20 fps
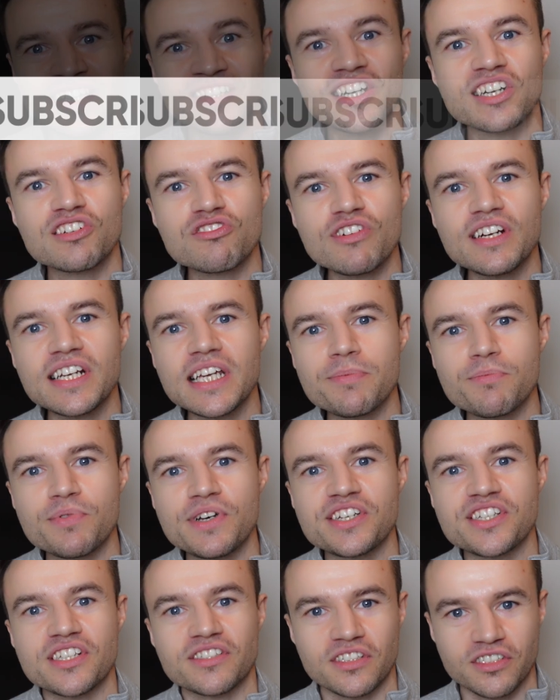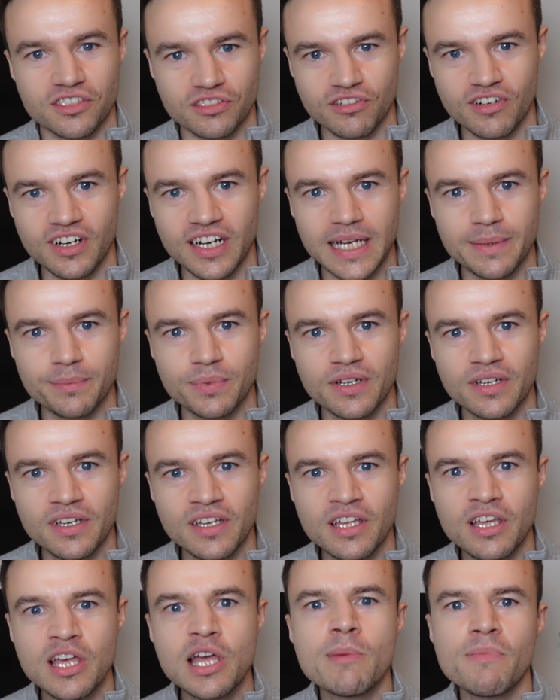then I'd greatly appreciate subscribe.
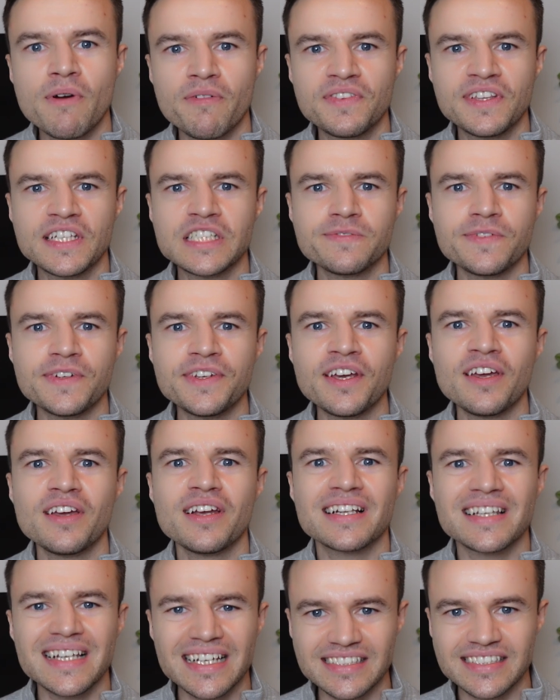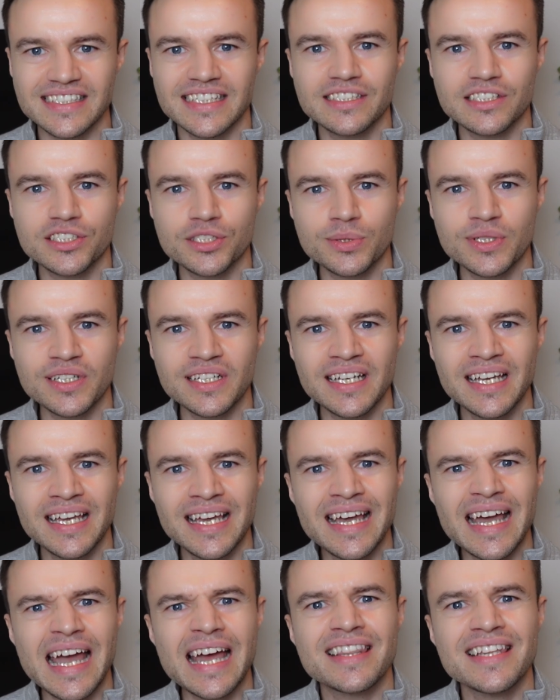But for this video, let's get into it.
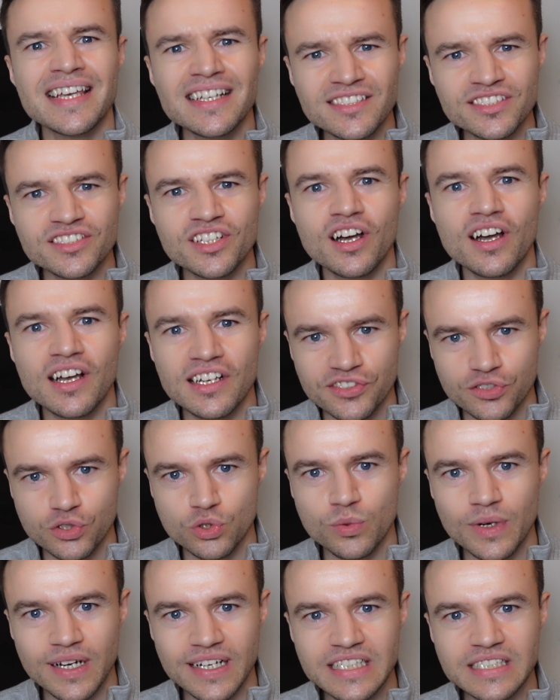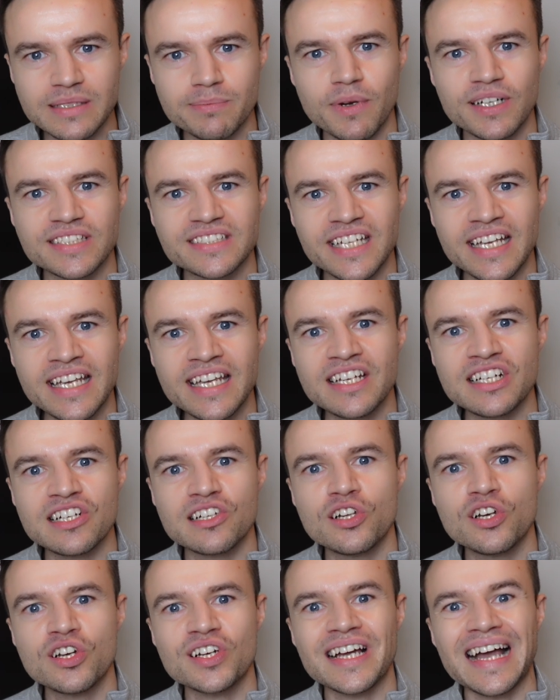And let's start, as always, by taking a
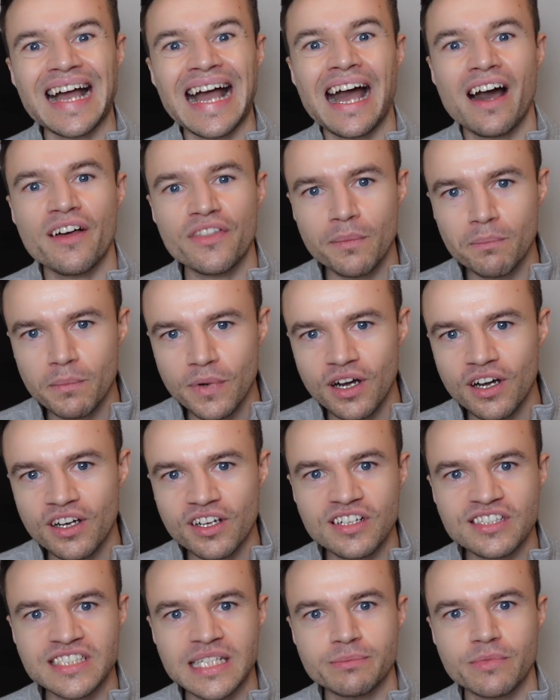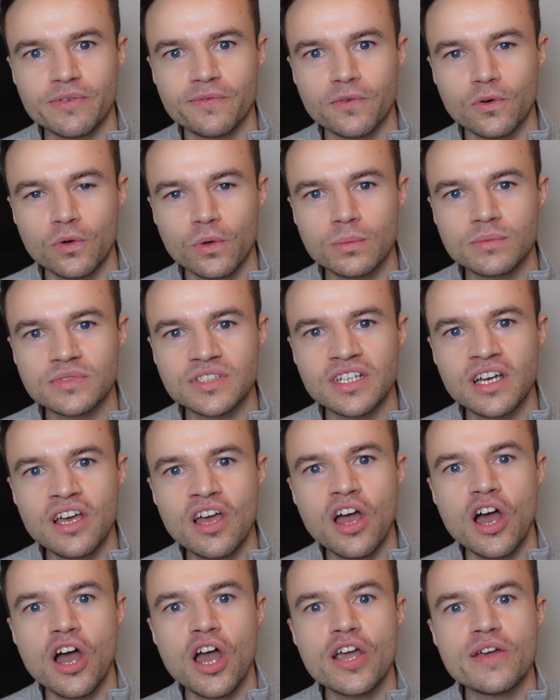look at how the markets have performed
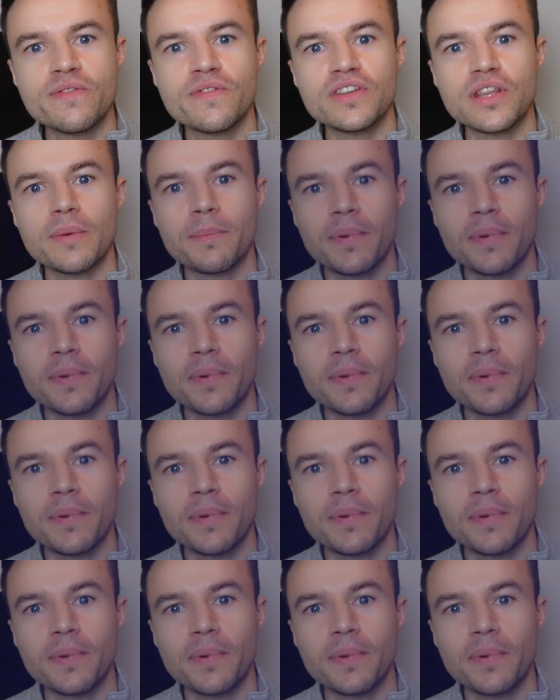over the